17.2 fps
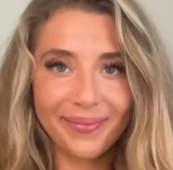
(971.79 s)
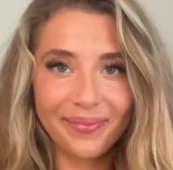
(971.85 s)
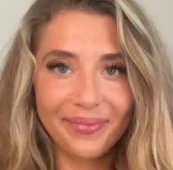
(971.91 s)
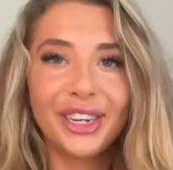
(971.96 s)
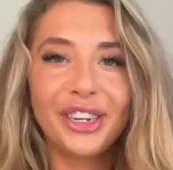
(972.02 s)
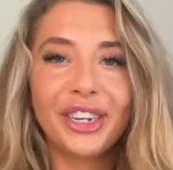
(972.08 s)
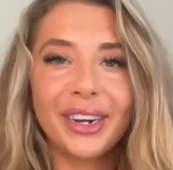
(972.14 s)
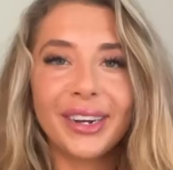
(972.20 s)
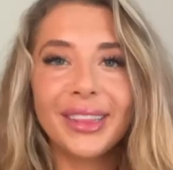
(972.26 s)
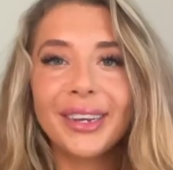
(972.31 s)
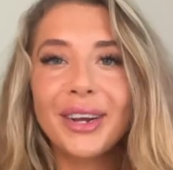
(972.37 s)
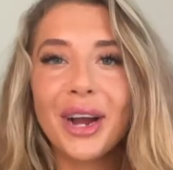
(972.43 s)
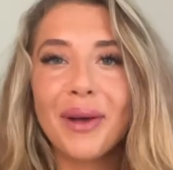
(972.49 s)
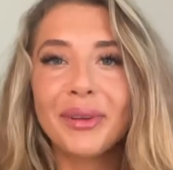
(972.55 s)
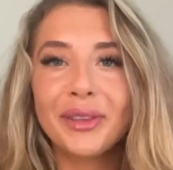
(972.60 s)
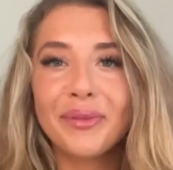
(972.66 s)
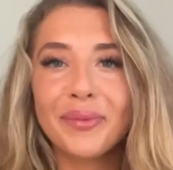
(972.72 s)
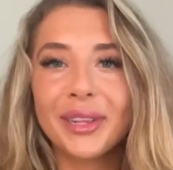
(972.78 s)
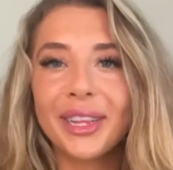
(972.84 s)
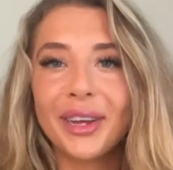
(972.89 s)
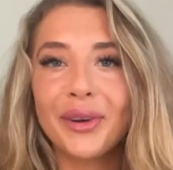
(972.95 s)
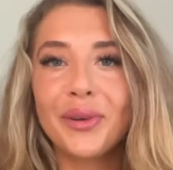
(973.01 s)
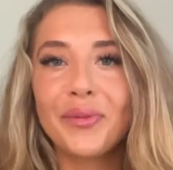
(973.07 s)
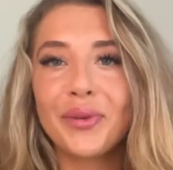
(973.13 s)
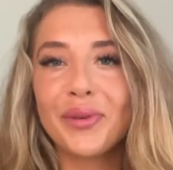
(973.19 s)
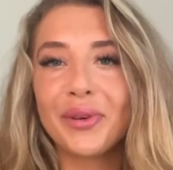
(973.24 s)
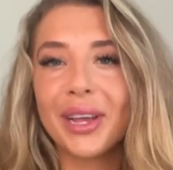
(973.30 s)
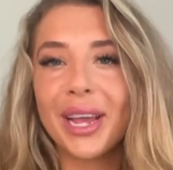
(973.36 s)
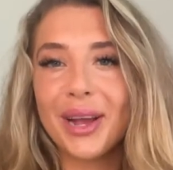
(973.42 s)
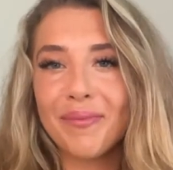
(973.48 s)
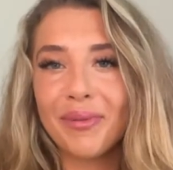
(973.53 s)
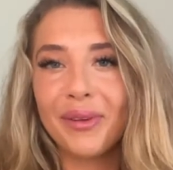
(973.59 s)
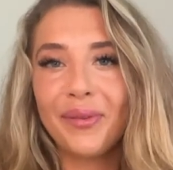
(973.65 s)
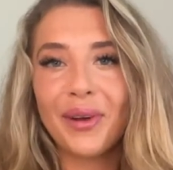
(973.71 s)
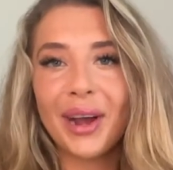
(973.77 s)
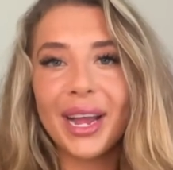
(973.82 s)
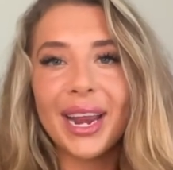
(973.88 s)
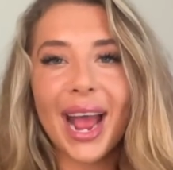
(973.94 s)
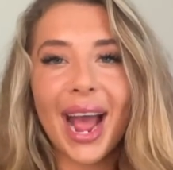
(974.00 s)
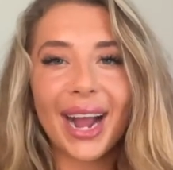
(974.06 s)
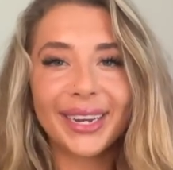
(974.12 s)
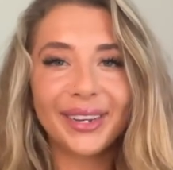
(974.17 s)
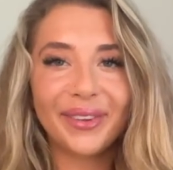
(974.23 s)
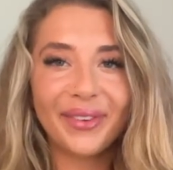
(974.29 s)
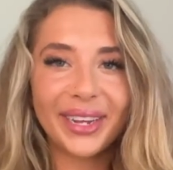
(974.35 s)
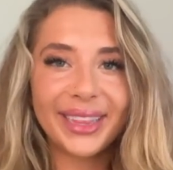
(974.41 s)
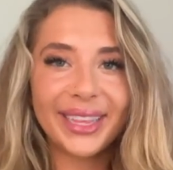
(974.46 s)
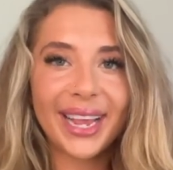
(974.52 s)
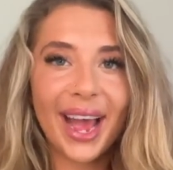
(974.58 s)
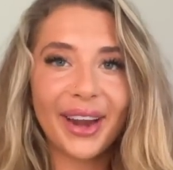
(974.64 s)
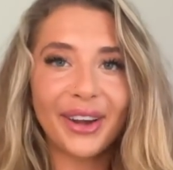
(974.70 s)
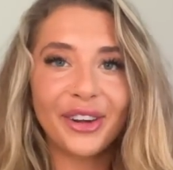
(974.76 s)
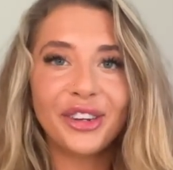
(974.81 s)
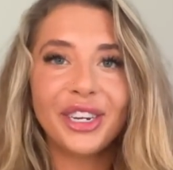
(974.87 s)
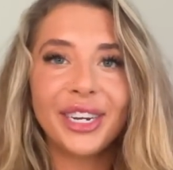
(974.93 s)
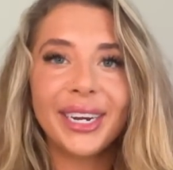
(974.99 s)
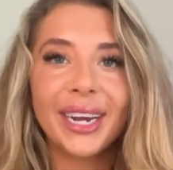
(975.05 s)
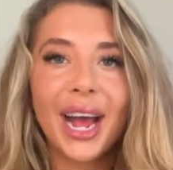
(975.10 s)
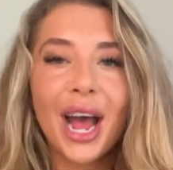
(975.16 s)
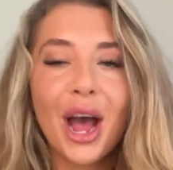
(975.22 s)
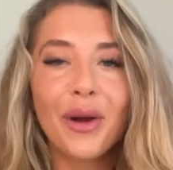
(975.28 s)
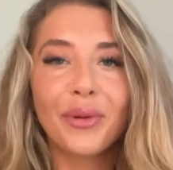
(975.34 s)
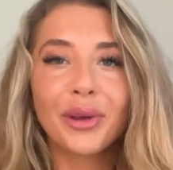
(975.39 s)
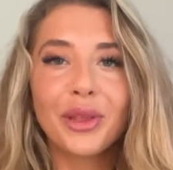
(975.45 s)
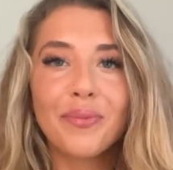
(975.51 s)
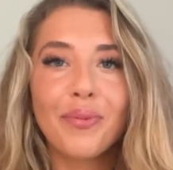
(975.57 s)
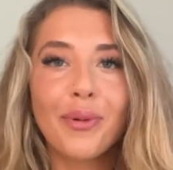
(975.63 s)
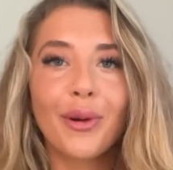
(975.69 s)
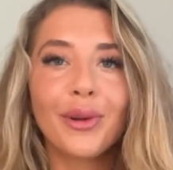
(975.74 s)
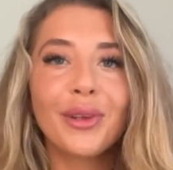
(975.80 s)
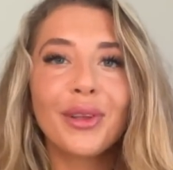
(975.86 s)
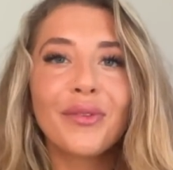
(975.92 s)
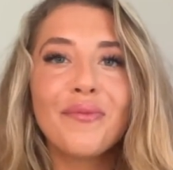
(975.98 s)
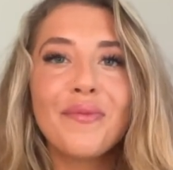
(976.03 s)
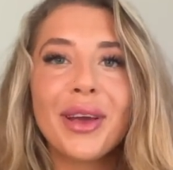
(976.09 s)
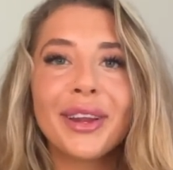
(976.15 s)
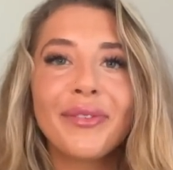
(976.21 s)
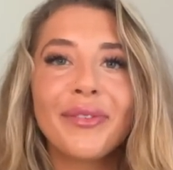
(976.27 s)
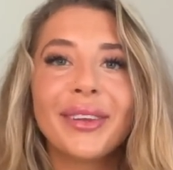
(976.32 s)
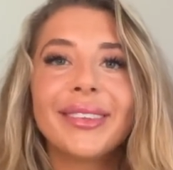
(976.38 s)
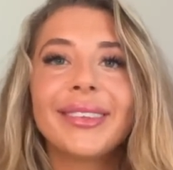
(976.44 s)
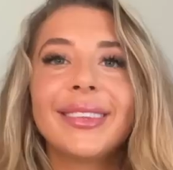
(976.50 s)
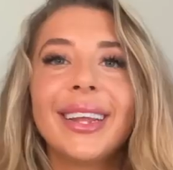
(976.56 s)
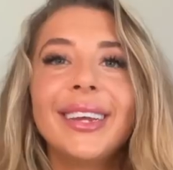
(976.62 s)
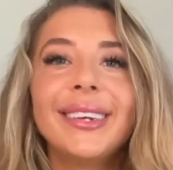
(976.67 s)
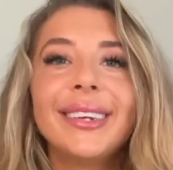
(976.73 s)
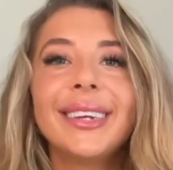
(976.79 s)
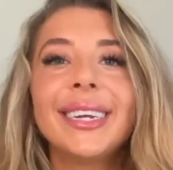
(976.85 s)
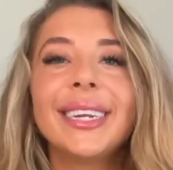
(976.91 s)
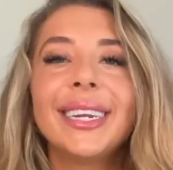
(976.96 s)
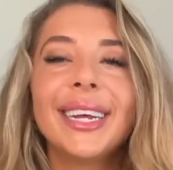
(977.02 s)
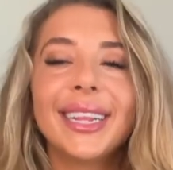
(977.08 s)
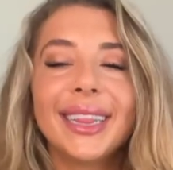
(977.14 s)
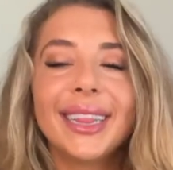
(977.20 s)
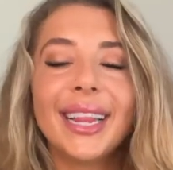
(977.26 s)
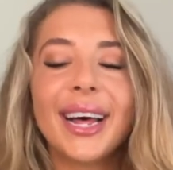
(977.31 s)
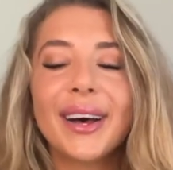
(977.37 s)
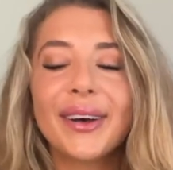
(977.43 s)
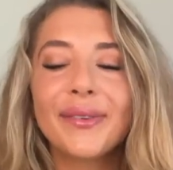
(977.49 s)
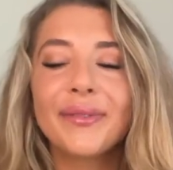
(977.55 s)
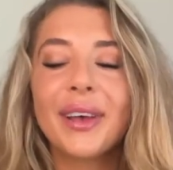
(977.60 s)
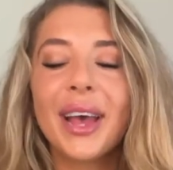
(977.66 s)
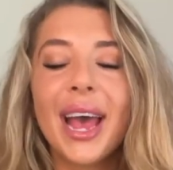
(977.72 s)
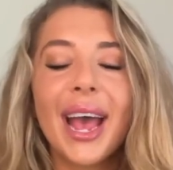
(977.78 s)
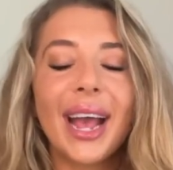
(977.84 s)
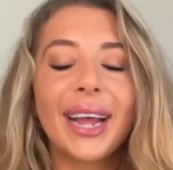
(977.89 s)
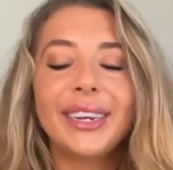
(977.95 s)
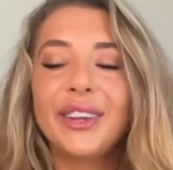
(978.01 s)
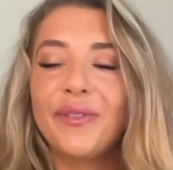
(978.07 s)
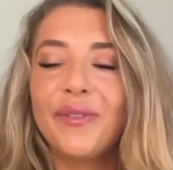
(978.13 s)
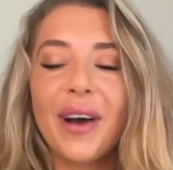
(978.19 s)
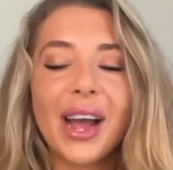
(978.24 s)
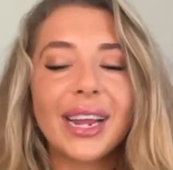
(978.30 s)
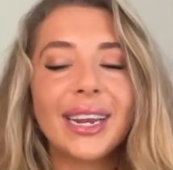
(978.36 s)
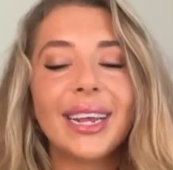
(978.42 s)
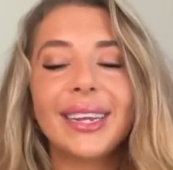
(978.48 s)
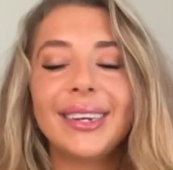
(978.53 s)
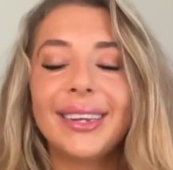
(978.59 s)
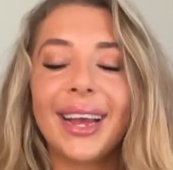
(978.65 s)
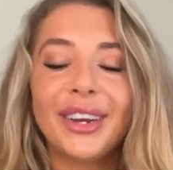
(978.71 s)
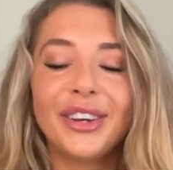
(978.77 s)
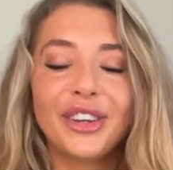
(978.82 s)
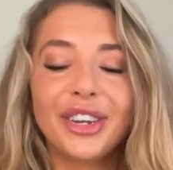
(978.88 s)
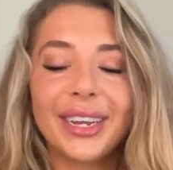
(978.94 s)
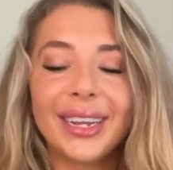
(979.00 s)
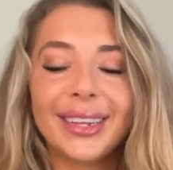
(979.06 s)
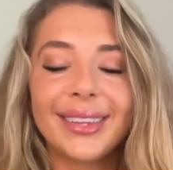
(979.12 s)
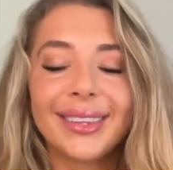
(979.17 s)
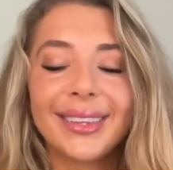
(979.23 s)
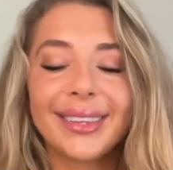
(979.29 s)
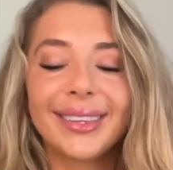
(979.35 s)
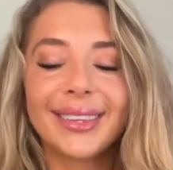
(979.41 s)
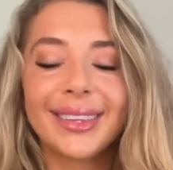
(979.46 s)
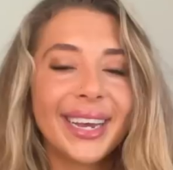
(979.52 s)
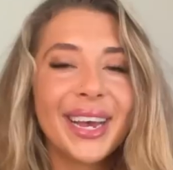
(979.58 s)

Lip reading: Share in the comments below and we will amplify and activate the energy with a portal of manifestation, love, and divine intentions.